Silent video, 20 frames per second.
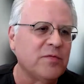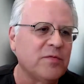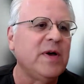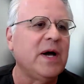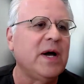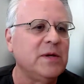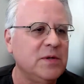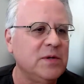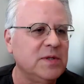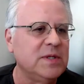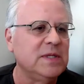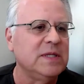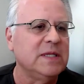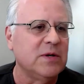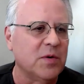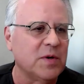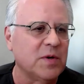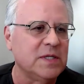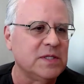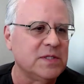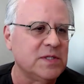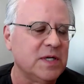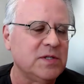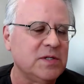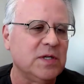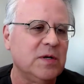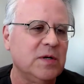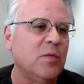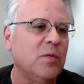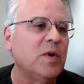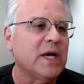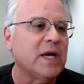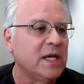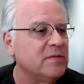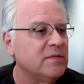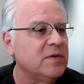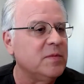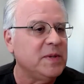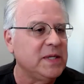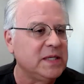valued in the organization, and what kind
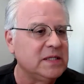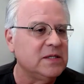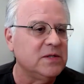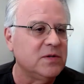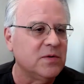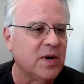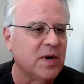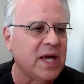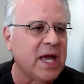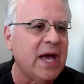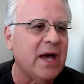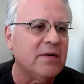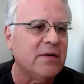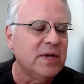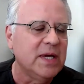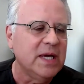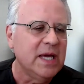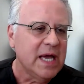of opinion do I have?